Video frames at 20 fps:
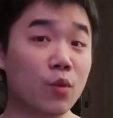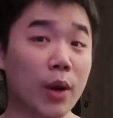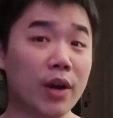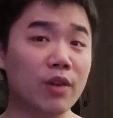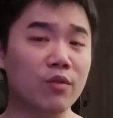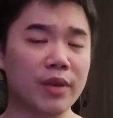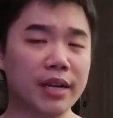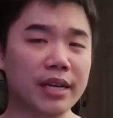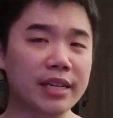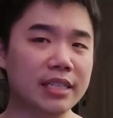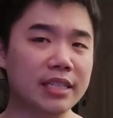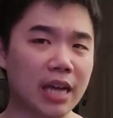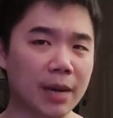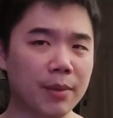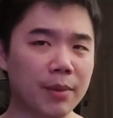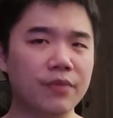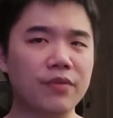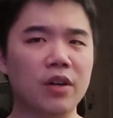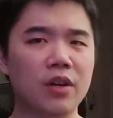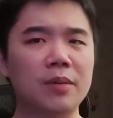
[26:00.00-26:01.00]
where Rick is
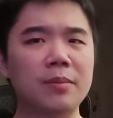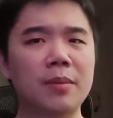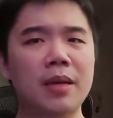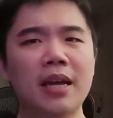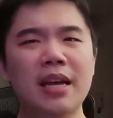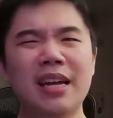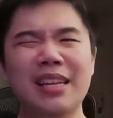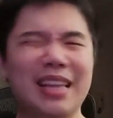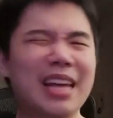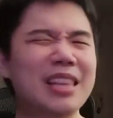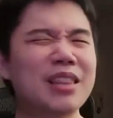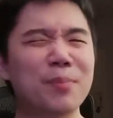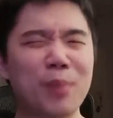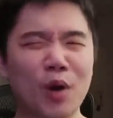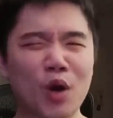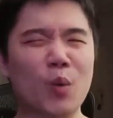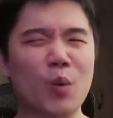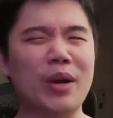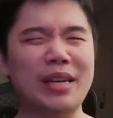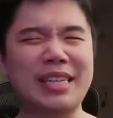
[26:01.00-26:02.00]
coming from, not the
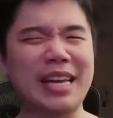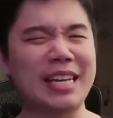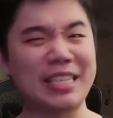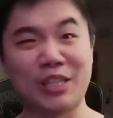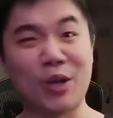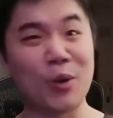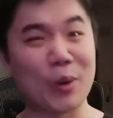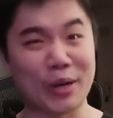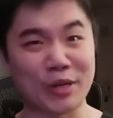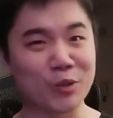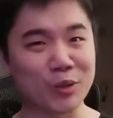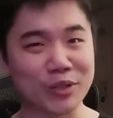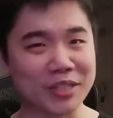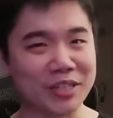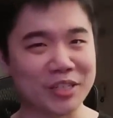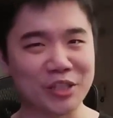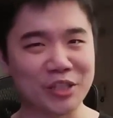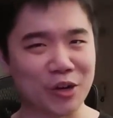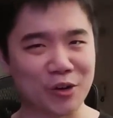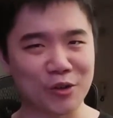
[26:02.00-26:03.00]
part where he takes no interest in
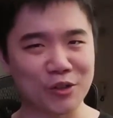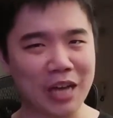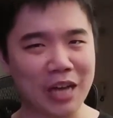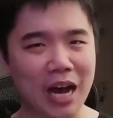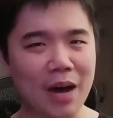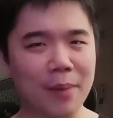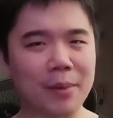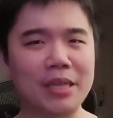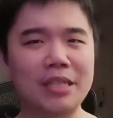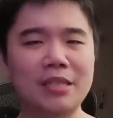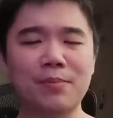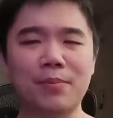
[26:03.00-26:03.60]
his daughter's hobbies,